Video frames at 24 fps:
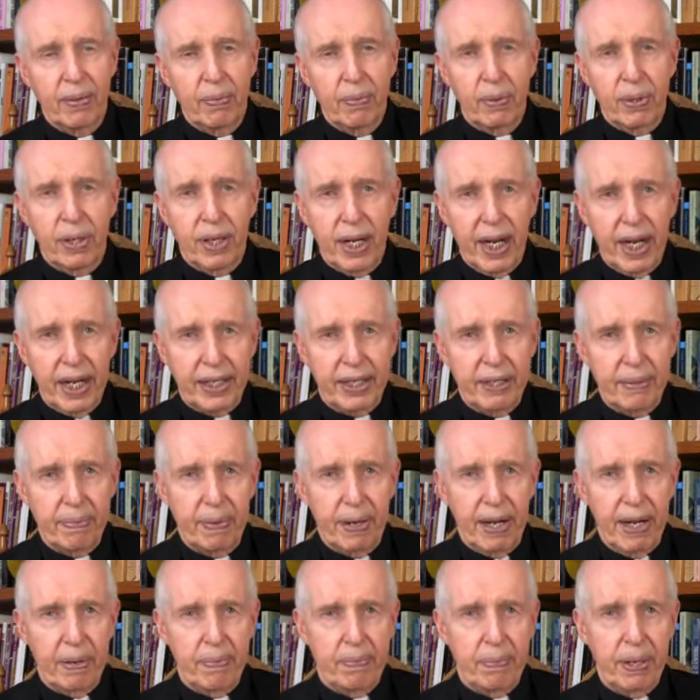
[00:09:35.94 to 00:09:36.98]
We're an
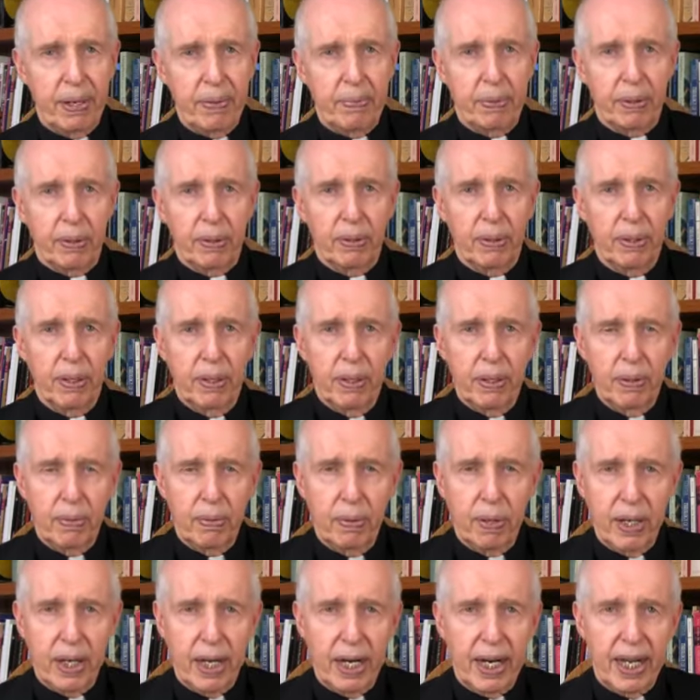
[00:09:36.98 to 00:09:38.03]
occupied people.
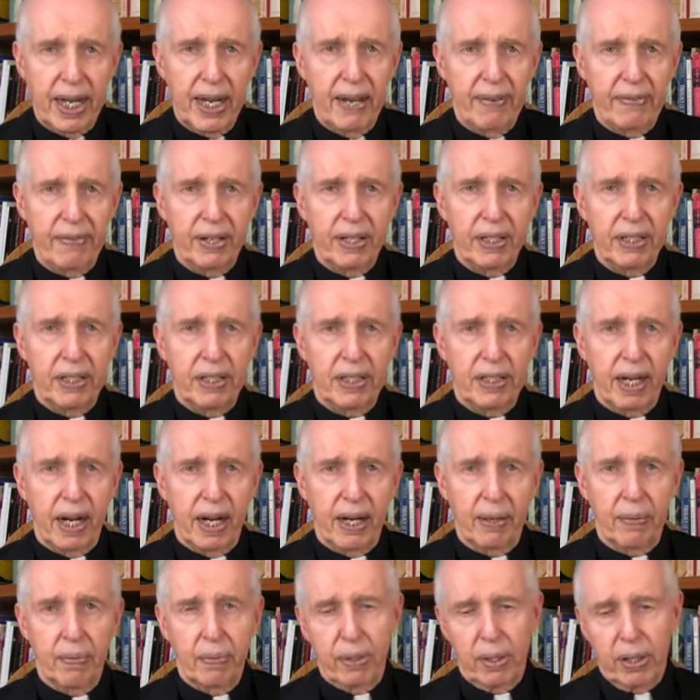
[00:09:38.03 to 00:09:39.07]
We're in laughing
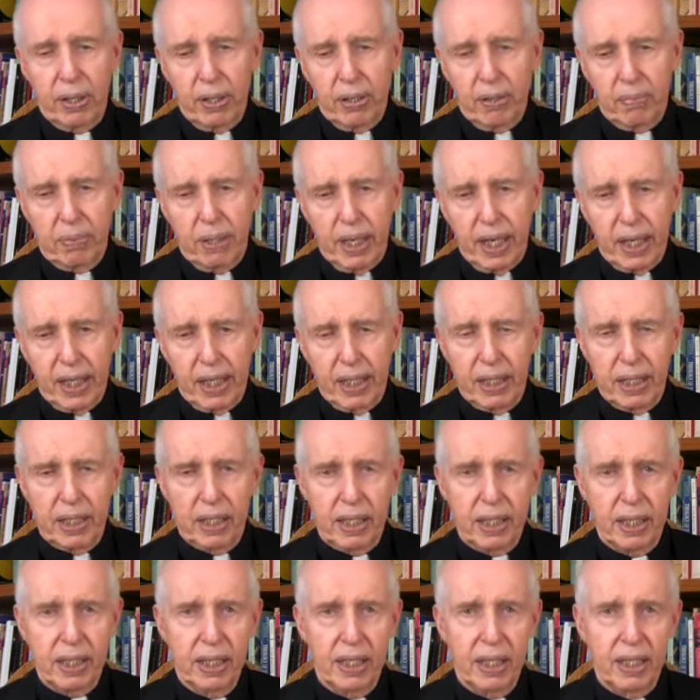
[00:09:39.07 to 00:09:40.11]
stock. We're
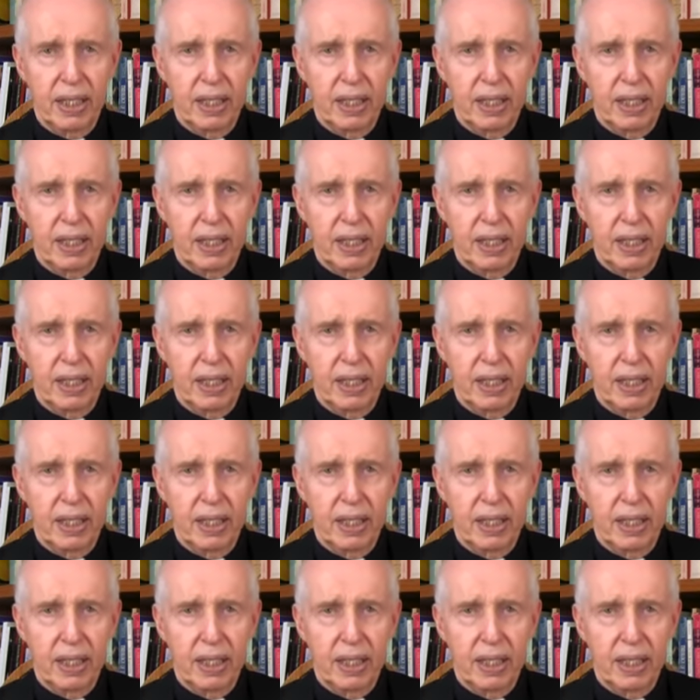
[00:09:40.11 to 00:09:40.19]
nobodies.